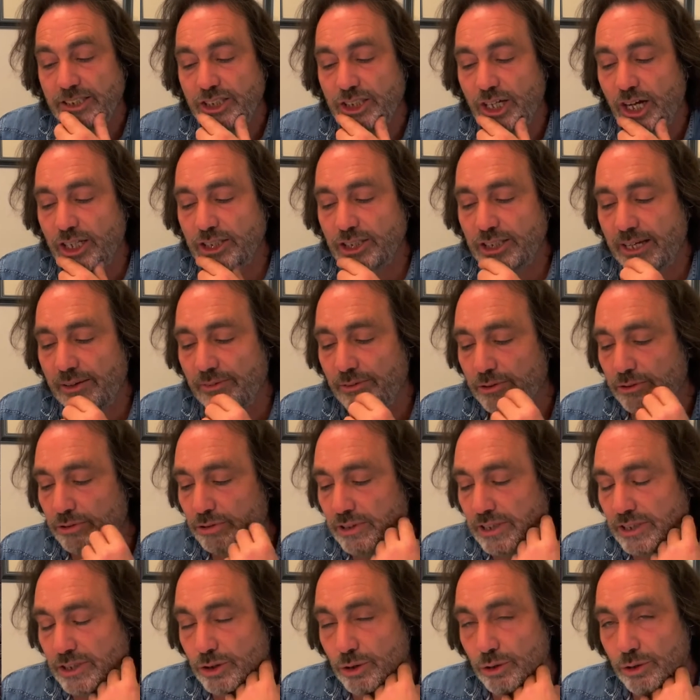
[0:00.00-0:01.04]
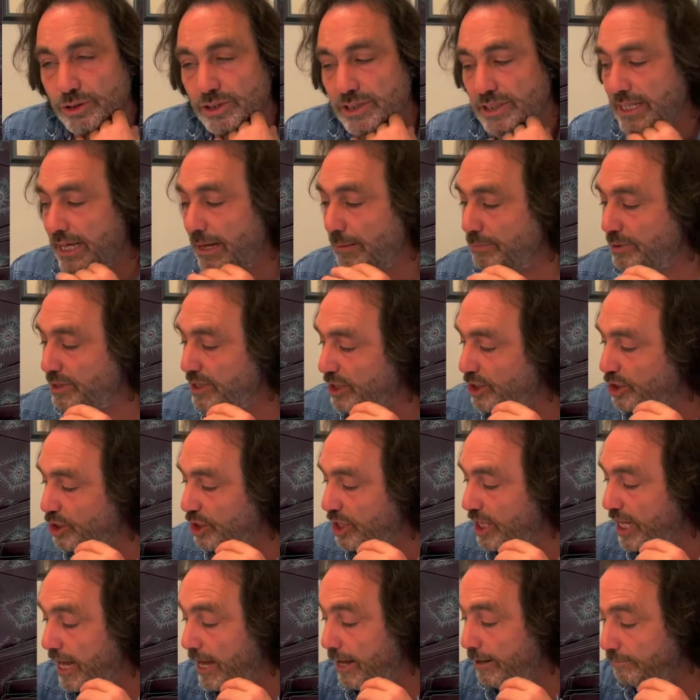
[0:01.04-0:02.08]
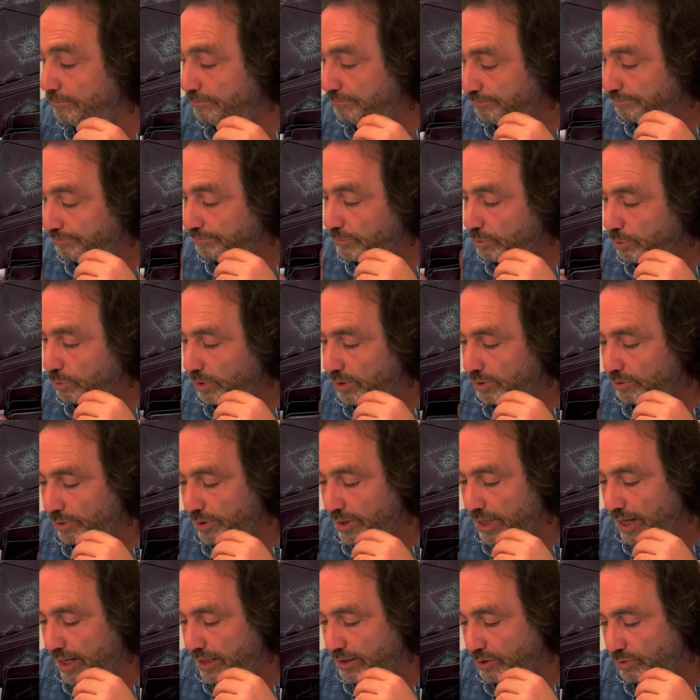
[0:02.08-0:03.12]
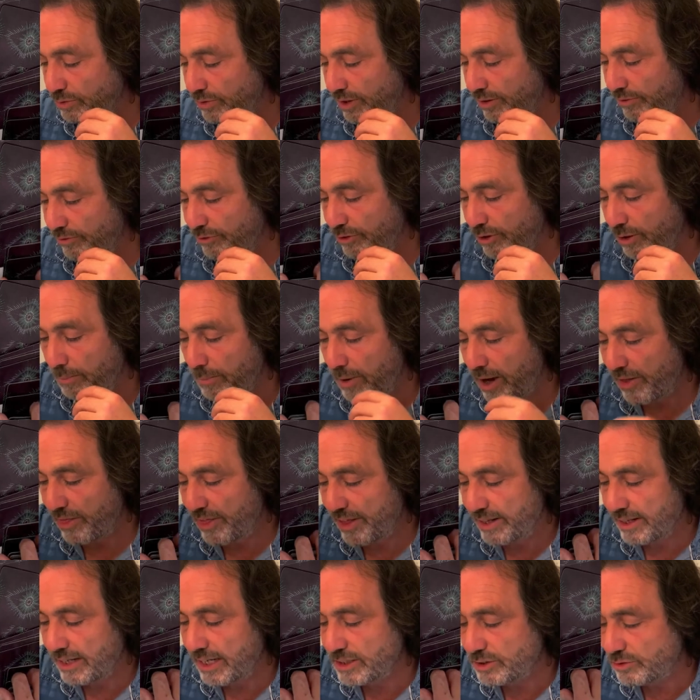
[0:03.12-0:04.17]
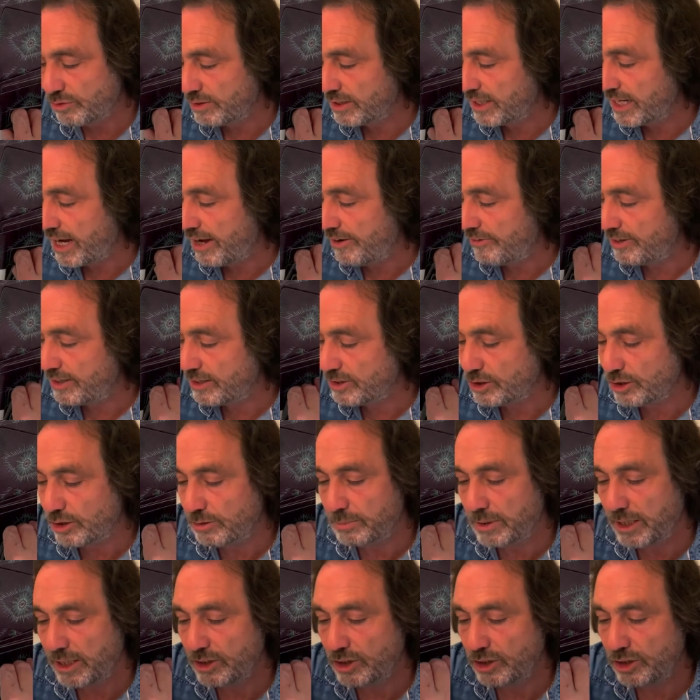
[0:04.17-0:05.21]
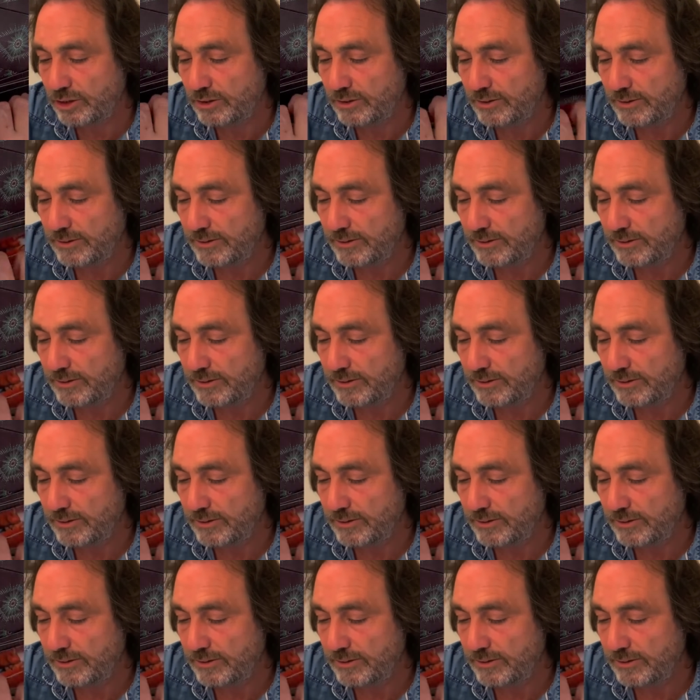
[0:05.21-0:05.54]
sign to have the Three of Swords in that position there. Wondering that's from. I think that's from carrying too much.